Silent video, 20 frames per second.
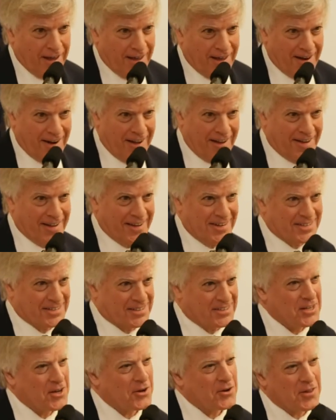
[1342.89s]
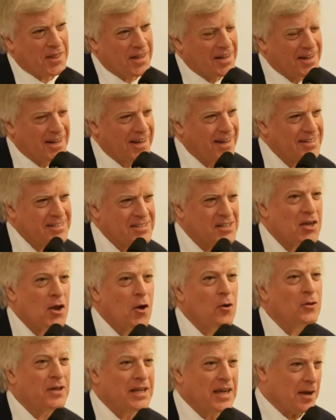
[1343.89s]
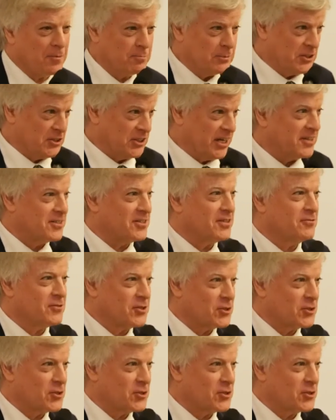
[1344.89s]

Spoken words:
and I consider that it's the only objective